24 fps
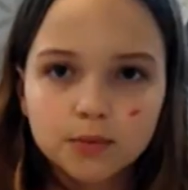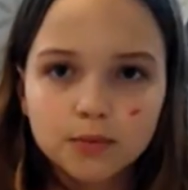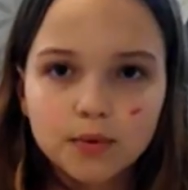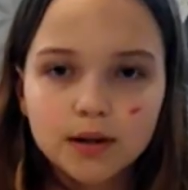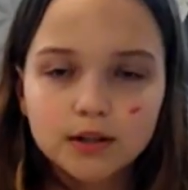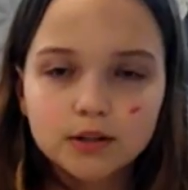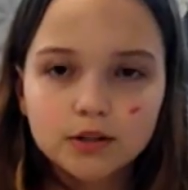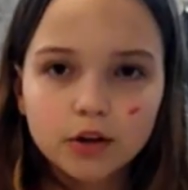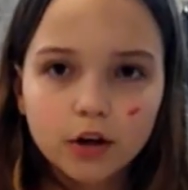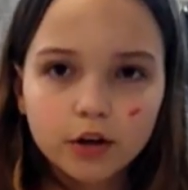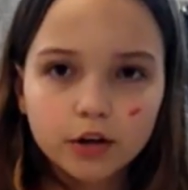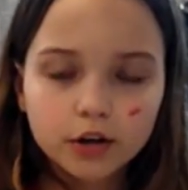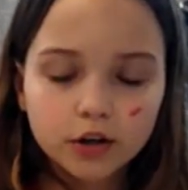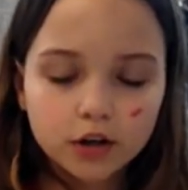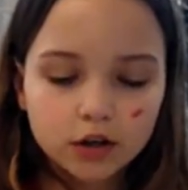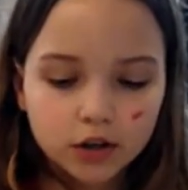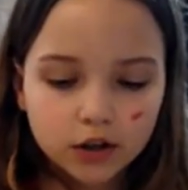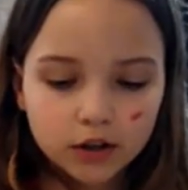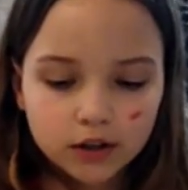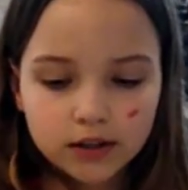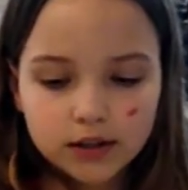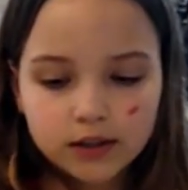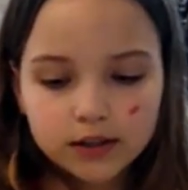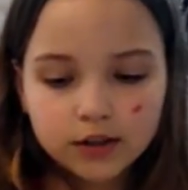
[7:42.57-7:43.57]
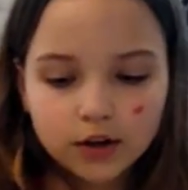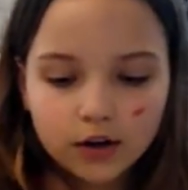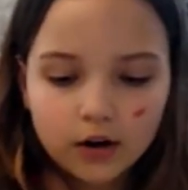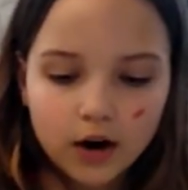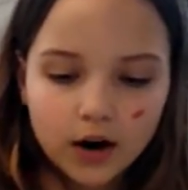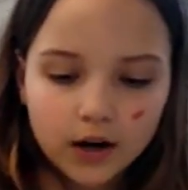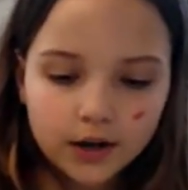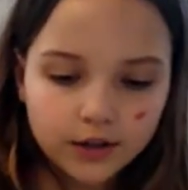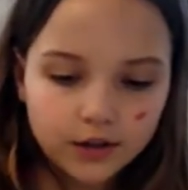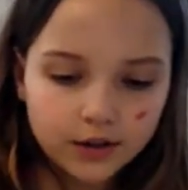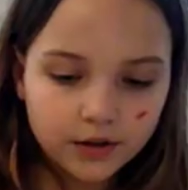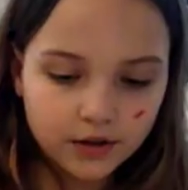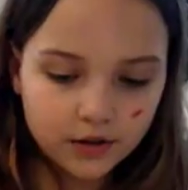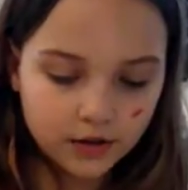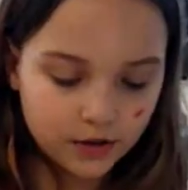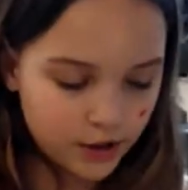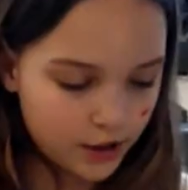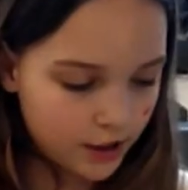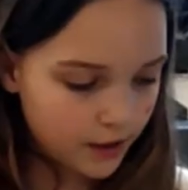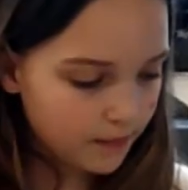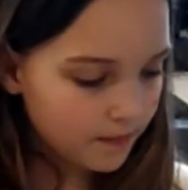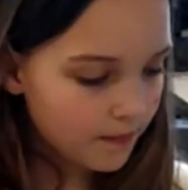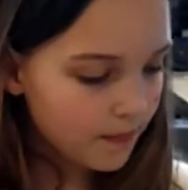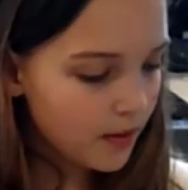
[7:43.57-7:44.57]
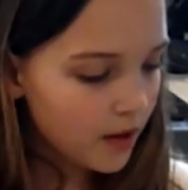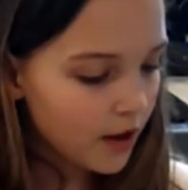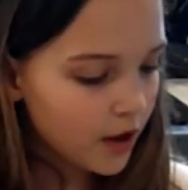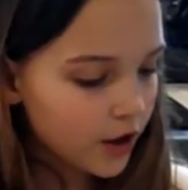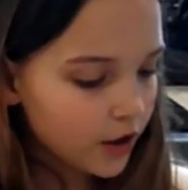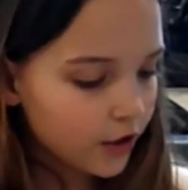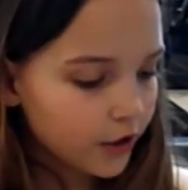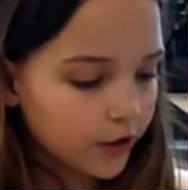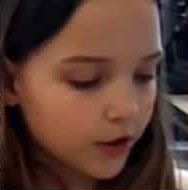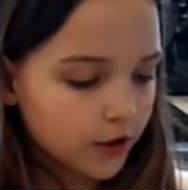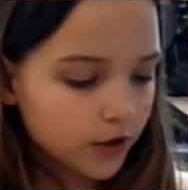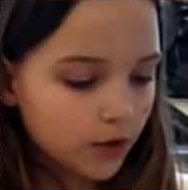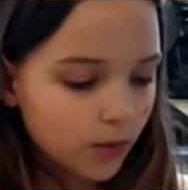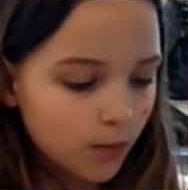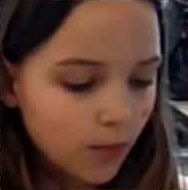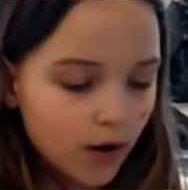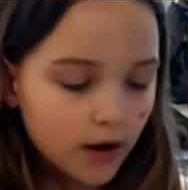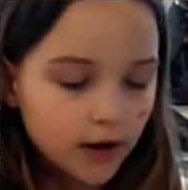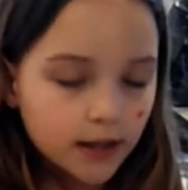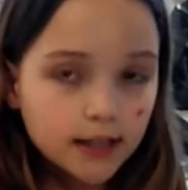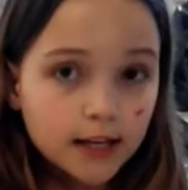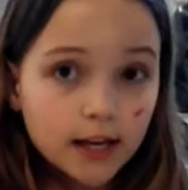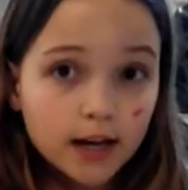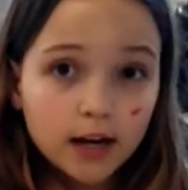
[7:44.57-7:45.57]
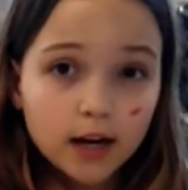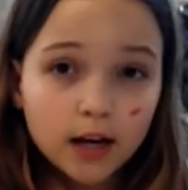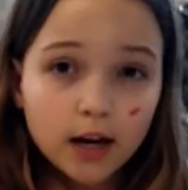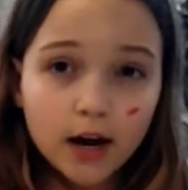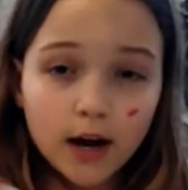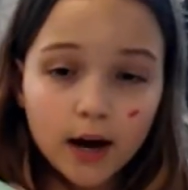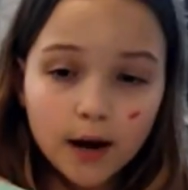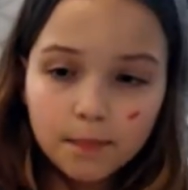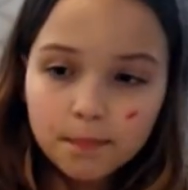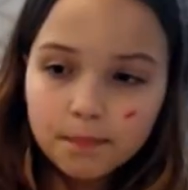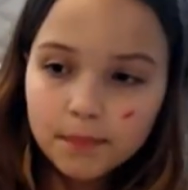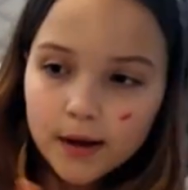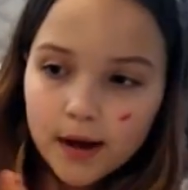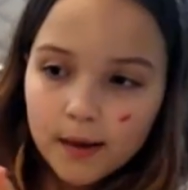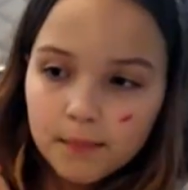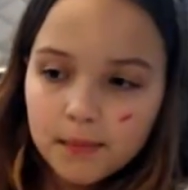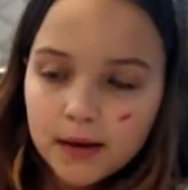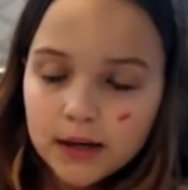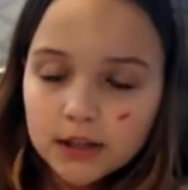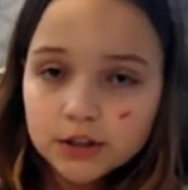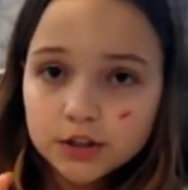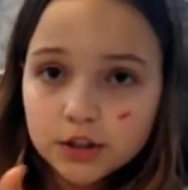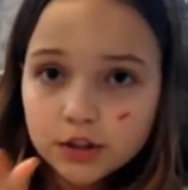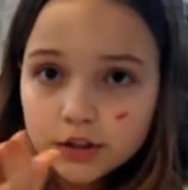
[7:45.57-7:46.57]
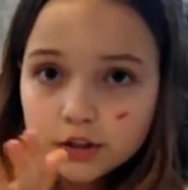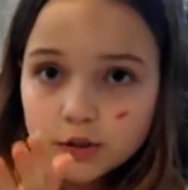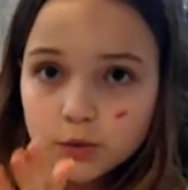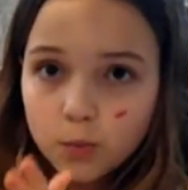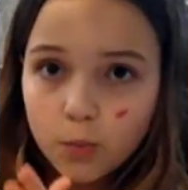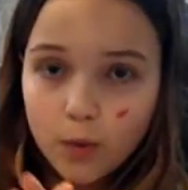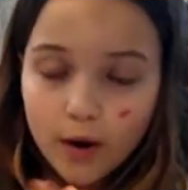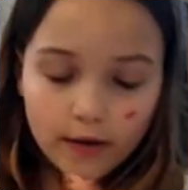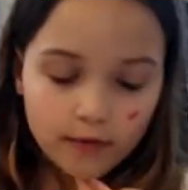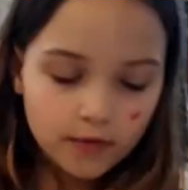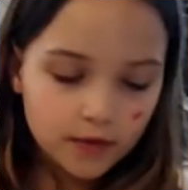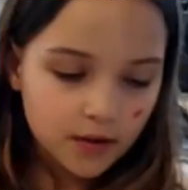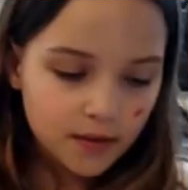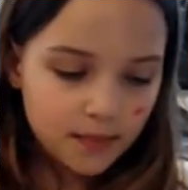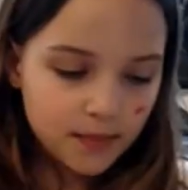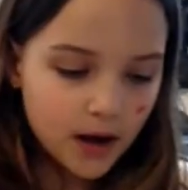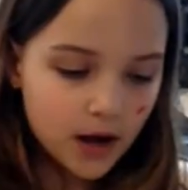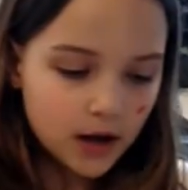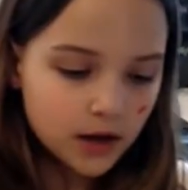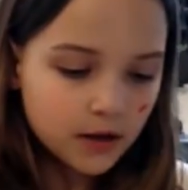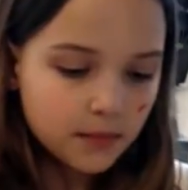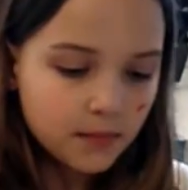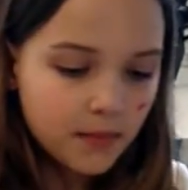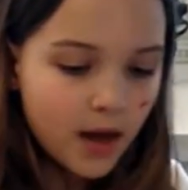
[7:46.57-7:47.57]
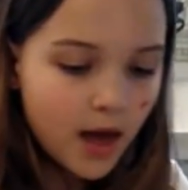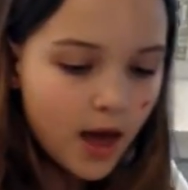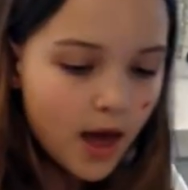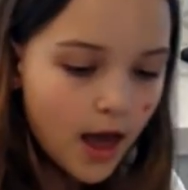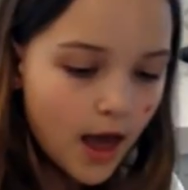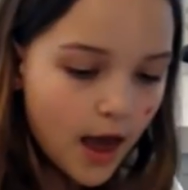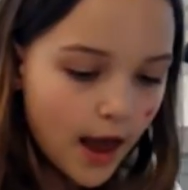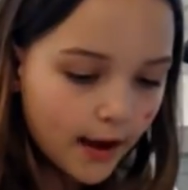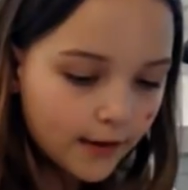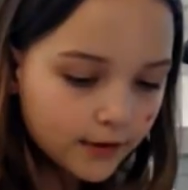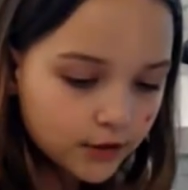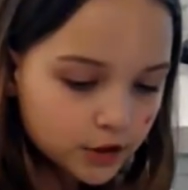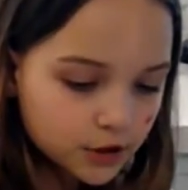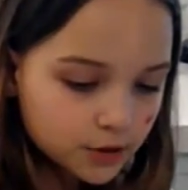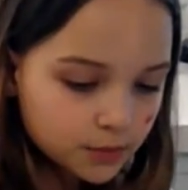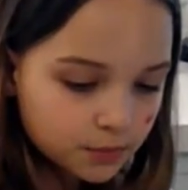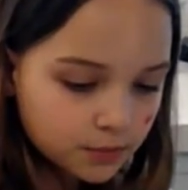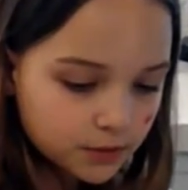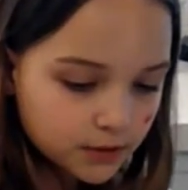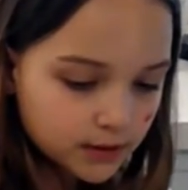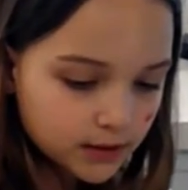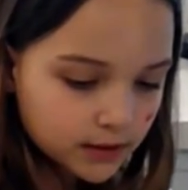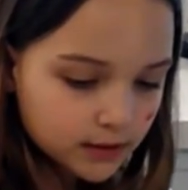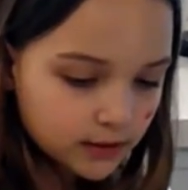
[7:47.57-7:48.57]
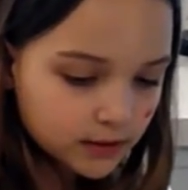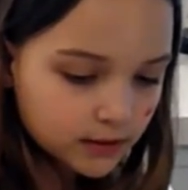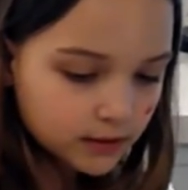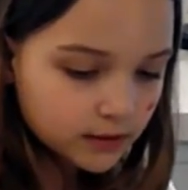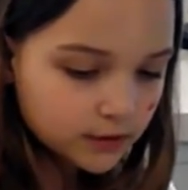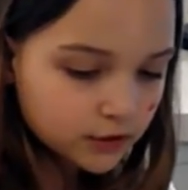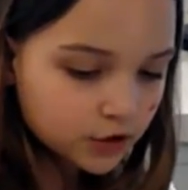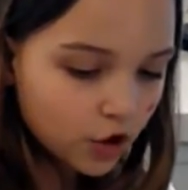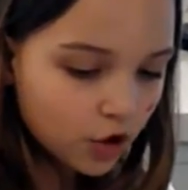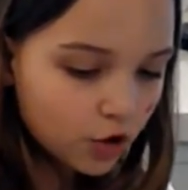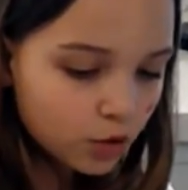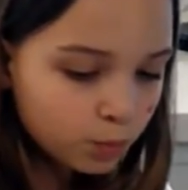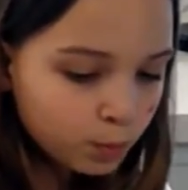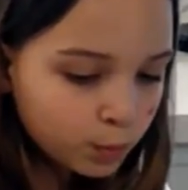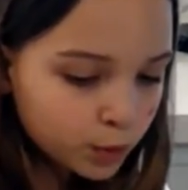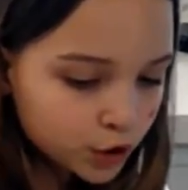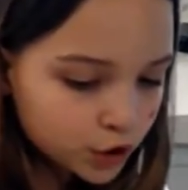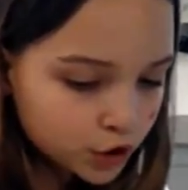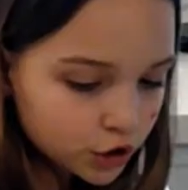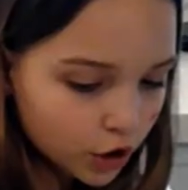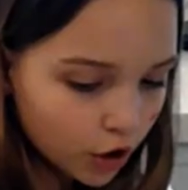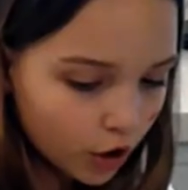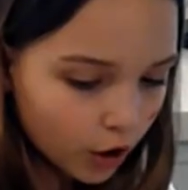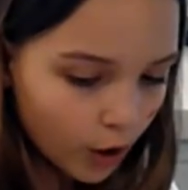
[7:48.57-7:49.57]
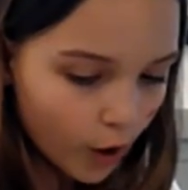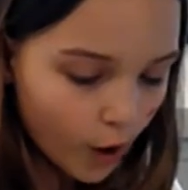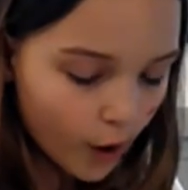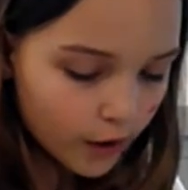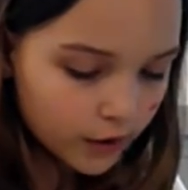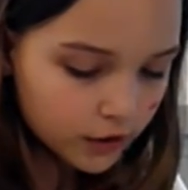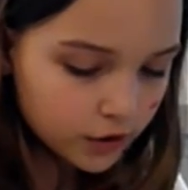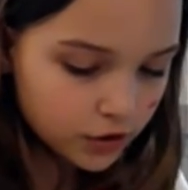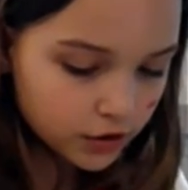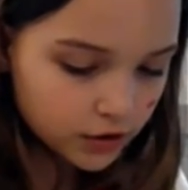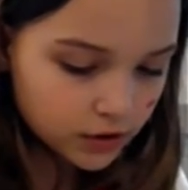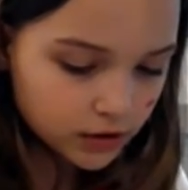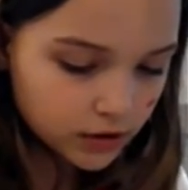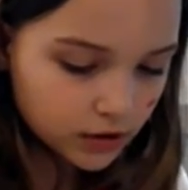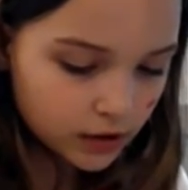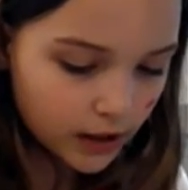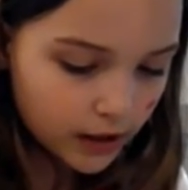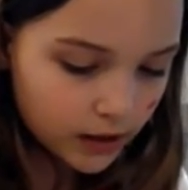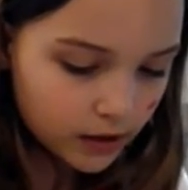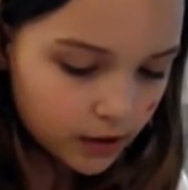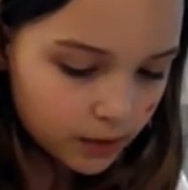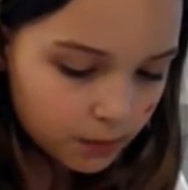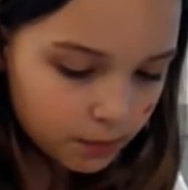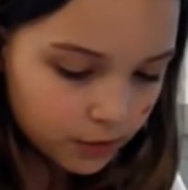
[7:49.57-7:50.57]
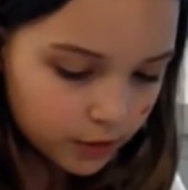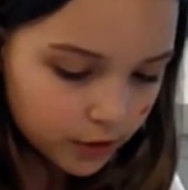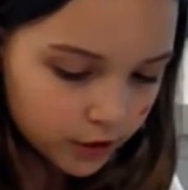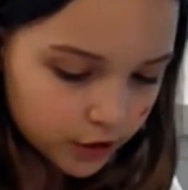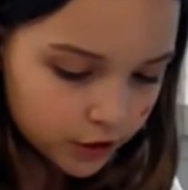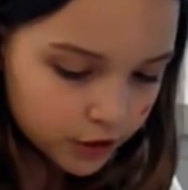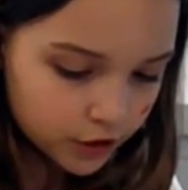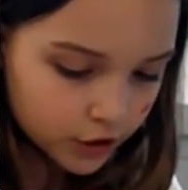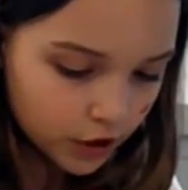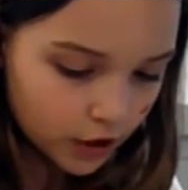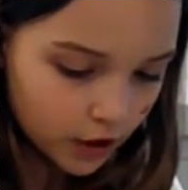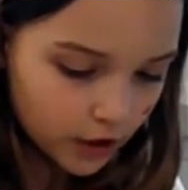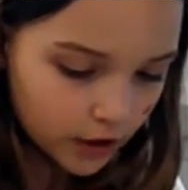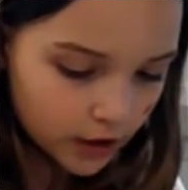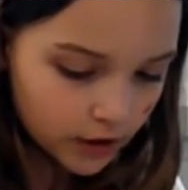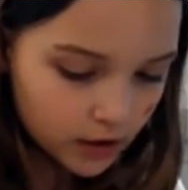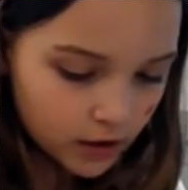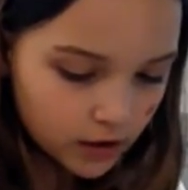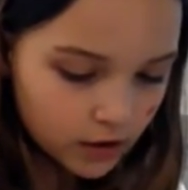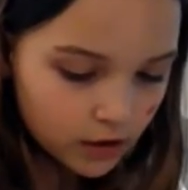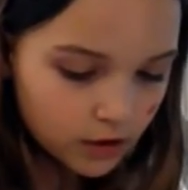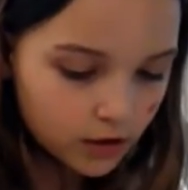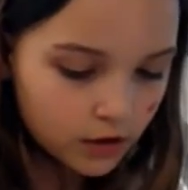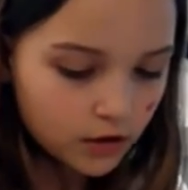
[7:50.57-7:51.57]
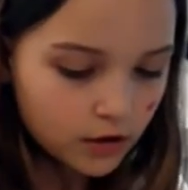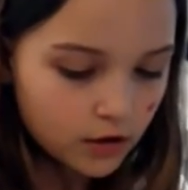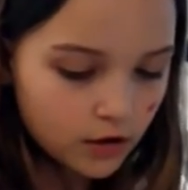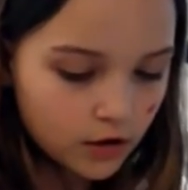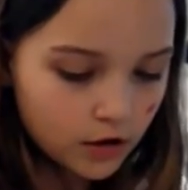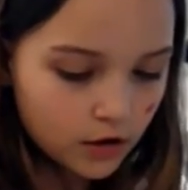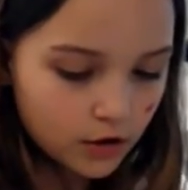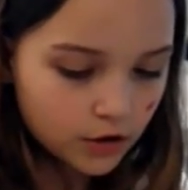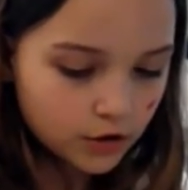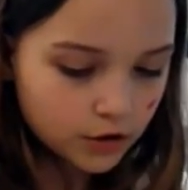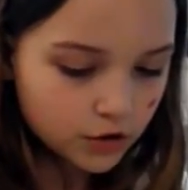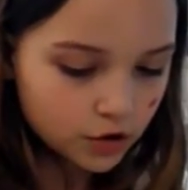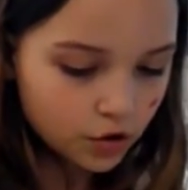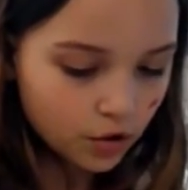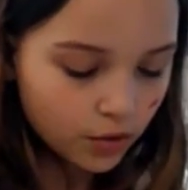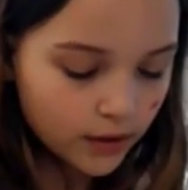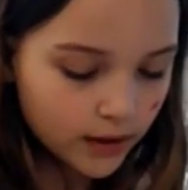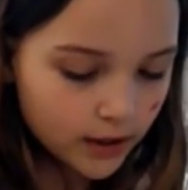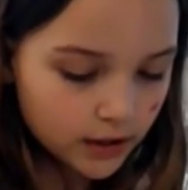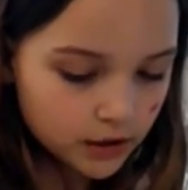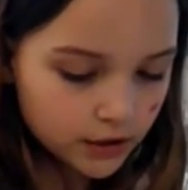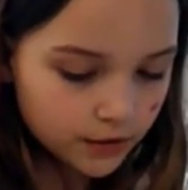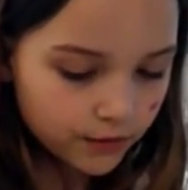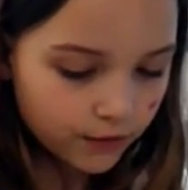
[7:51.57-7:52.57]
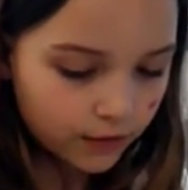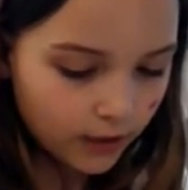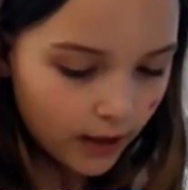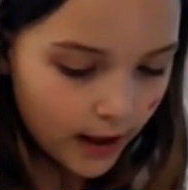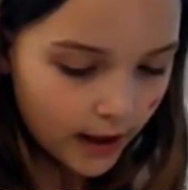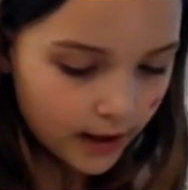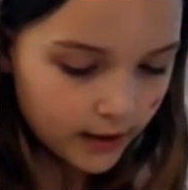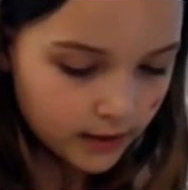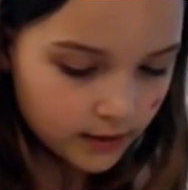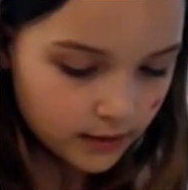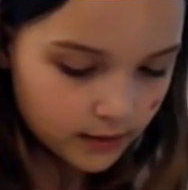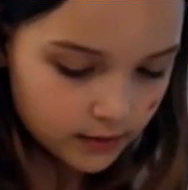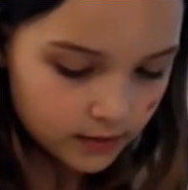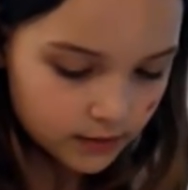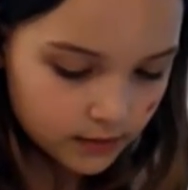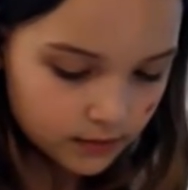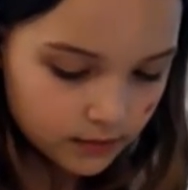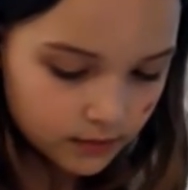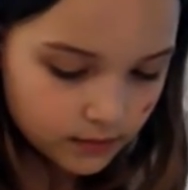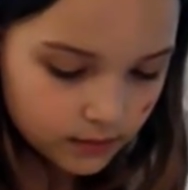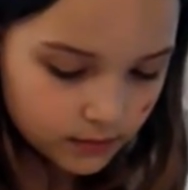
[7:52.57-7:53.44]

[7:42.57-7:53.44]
Once all your cookies are on your teeth, you're gonna want to get a cup, but make sure it's wet on the bottom, and just don't push hard, just slightly push on it so it gets flattened.